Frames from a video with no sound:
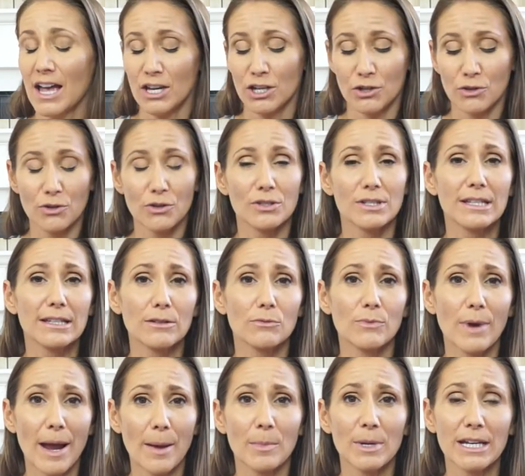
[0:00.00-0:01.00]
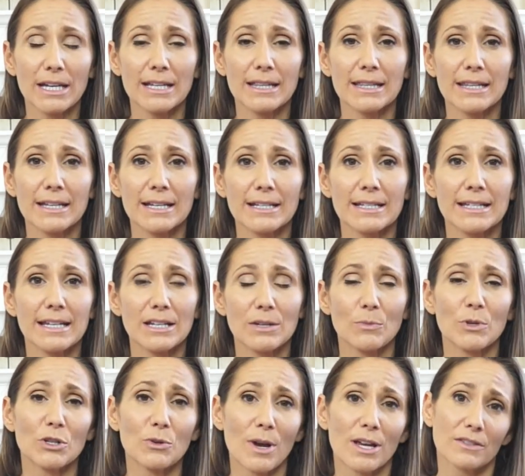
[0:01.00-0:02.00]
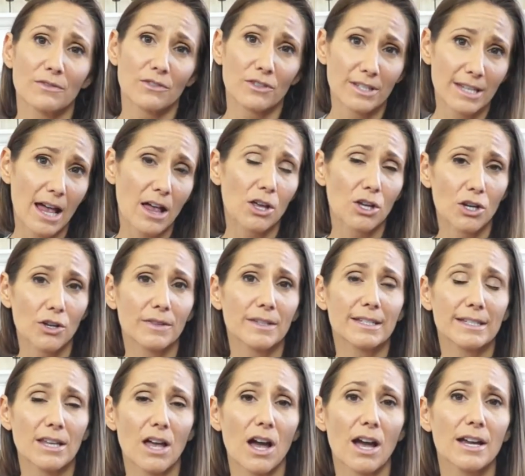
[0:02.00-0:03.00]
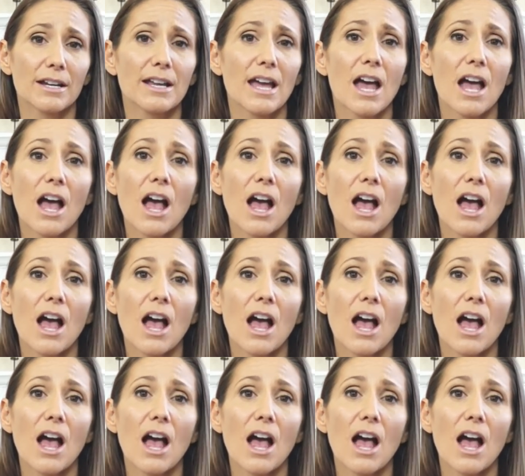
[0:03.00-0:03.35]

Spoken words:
you know those little ramekin things that when you ask for salad on the side,